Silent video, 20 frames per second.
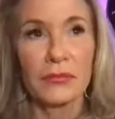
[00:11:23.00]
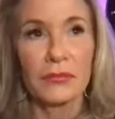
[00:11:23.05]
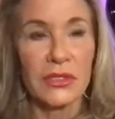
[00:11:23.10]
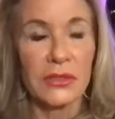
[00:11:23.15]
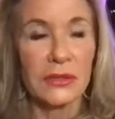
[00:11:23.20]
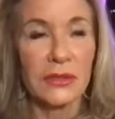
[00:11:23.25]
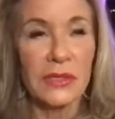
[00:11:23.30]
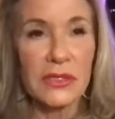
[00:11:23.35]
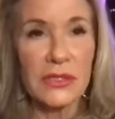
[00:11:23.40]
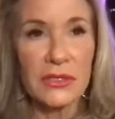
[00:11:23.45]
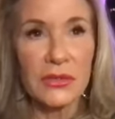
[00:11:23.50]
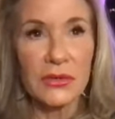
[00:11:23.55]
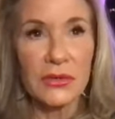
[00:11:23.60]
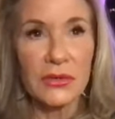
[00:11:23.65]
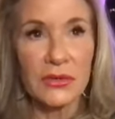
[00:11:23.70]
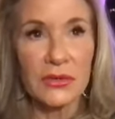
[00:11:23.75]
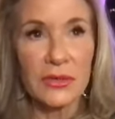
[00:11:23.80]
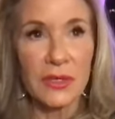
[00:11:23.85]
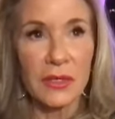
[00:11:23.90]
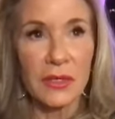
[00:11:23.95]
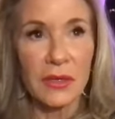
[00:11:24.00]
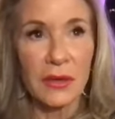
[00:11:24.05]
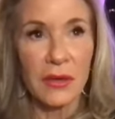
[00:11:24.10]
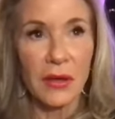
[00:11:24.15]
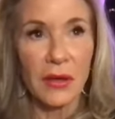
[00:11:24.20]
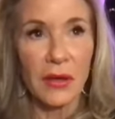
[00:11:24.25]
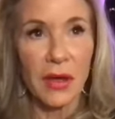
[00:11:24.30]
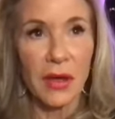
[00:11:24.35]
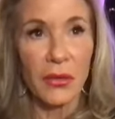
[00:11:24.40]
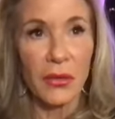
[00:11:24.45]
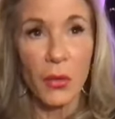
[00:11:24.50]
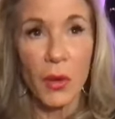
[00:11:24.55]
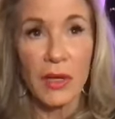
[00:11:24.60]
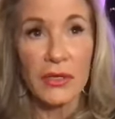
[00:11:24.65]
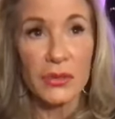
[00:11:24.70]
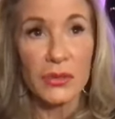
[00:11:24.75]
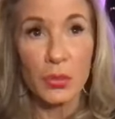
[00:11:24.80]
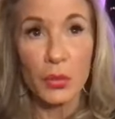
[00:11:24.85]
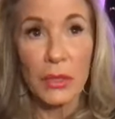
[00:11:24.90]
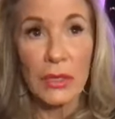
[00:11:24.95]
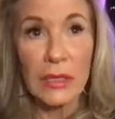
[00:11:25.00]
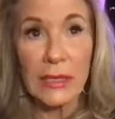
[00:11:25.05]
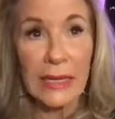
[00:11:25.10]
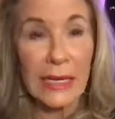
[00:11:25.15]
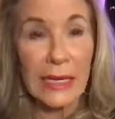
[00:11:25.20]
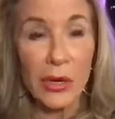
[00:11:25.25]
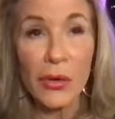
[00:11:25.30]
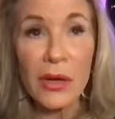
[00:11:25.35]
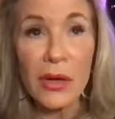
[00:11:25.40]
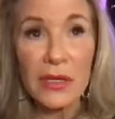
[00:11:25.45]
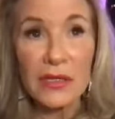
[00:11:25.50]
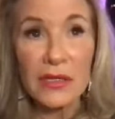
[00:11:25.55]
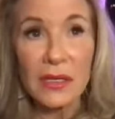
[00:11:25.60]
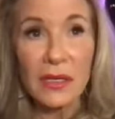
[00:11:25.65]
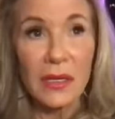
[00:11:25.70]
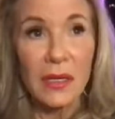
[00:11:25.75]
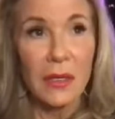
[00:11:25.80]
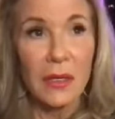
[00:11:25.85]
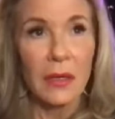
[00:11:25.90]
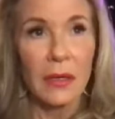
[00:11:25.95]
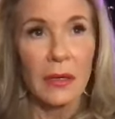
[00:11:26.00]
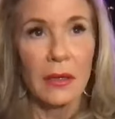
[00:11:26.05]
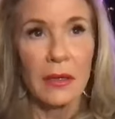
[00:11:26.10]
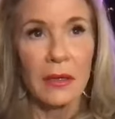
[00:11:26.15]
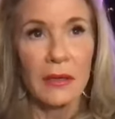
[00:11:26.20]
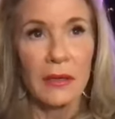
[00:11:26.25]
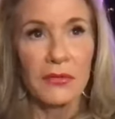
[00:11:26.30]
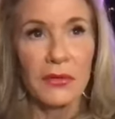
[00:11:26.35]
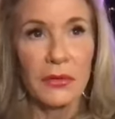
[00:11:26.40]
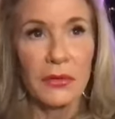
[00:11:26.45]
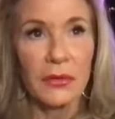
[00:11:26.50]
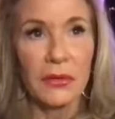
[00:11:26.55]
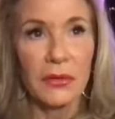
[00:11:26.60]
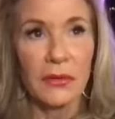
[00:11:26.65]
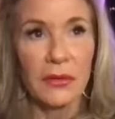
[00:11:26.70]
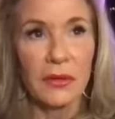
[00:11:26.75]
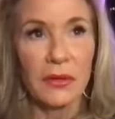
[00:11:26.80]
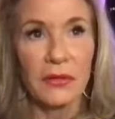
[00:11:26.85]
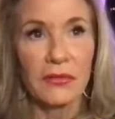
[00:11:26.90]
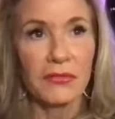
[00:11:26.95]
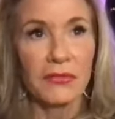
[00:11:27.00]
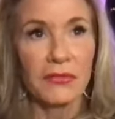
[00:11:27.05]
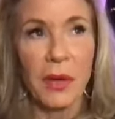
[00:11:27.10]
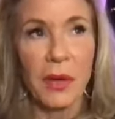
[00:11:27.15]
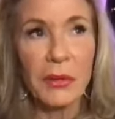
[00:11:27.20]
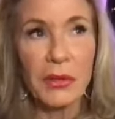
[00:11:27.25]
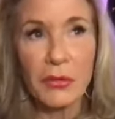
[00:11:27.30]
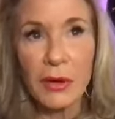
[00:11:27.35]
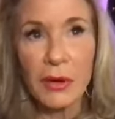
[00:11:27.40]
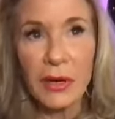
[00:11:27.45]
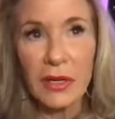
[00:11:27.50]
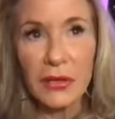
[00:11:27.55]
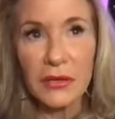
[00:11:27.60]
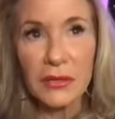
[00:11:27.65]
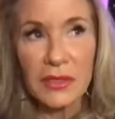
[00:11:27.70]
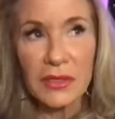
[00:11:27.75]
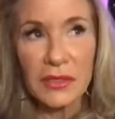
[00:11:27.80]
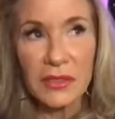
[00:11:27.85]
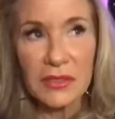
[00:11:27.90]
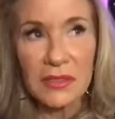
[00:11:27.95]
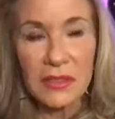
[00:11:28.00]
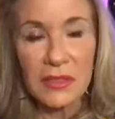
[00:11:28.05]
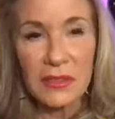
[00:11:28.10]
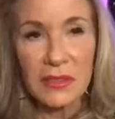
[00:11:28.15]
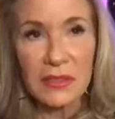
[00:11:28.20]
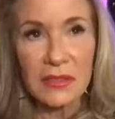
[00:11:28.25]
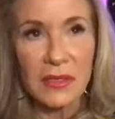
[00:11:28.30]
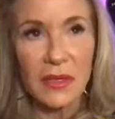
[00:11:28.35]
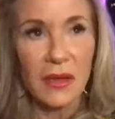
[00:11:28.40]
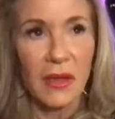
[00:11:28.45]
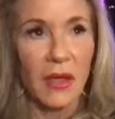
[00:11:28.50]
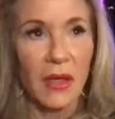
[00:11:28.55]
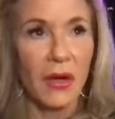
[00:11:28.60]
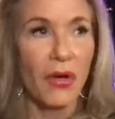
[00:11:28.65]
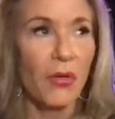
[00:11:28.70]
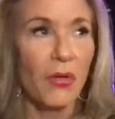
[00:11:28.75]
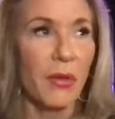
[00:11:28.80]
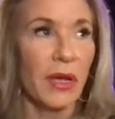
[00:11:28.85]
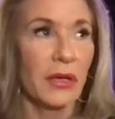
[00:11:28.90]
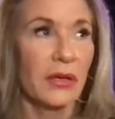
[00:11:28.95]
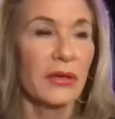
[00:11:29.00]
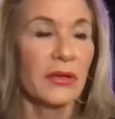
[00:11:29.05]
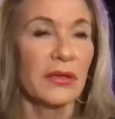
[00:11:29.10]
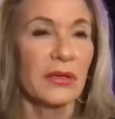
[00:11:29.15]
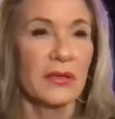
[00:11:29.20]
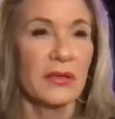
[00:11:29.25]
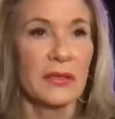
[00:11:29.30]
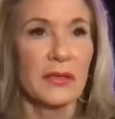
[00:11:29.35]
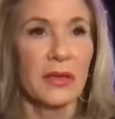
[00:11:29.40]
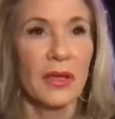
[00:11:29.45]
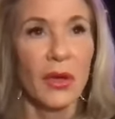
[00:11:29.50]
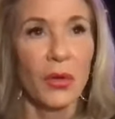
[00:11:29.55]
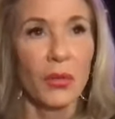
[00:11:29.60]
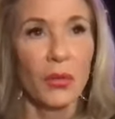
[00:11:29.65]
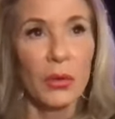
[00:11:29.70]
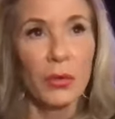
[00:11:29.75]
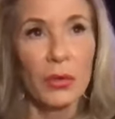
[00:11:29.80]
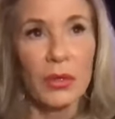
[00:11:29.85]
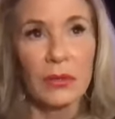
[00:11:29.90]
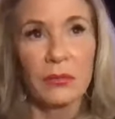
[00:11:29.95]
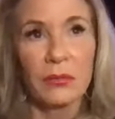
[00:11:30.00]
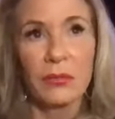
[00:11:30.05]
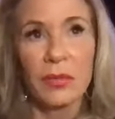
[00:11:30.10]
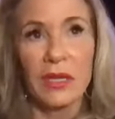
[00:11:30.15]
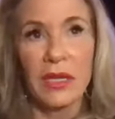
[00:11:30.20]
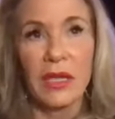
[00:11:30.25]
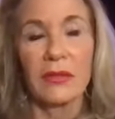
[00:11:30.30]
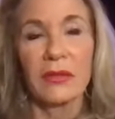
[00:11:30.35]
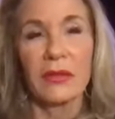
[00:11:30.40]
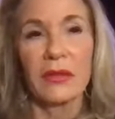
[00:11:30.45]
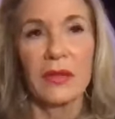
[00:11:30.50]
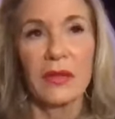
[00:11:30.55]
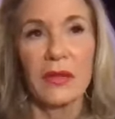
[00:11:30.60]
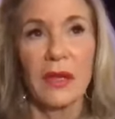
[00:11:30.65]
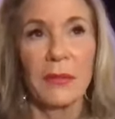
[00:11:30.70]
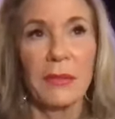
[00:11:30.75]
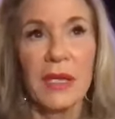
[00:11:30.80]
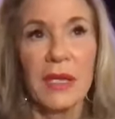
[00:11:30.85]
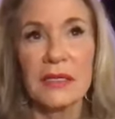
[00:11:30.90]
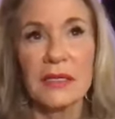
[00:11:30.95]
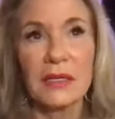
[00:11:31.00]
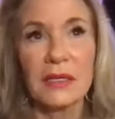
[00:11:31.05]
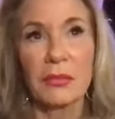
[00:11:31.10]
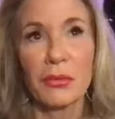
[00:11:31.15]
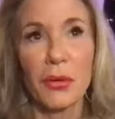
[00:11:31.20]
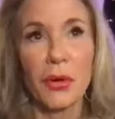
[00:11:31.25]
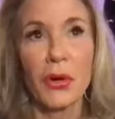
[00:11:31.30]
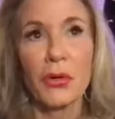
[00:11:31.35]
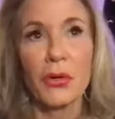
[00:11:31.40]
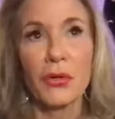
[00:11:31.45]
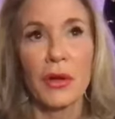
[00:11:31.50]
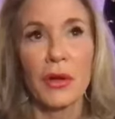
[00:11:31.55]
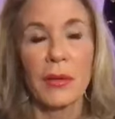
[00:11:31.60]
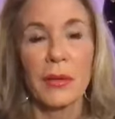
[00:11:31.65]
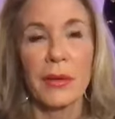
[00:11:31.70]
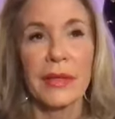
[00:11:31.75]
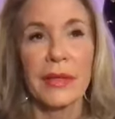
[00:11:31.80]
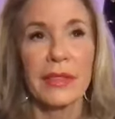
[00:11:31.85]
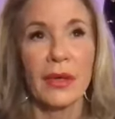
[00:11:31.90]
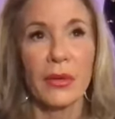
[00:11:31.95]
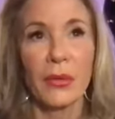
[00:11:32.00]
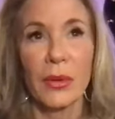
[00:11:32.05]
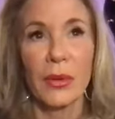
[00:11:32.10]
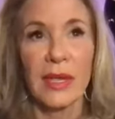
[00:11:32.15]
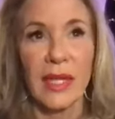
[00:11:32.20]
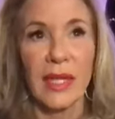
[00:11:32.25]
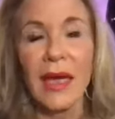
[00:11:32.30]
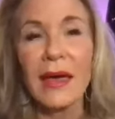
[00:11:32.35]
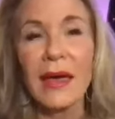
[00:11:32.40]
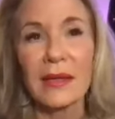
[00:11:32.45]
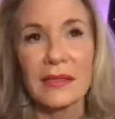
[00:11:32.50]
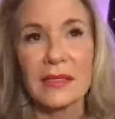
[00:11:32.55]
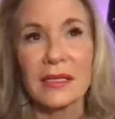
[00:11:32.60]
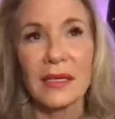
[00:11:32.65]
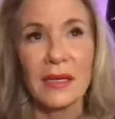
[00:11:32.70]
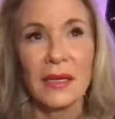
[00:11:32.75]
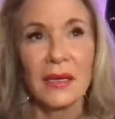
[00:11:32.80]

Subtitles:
listeners that otherwise wouldn't hear it. If public radio didn't exist, oh my goodness, we wouldn't be getting the amazing programming that we get.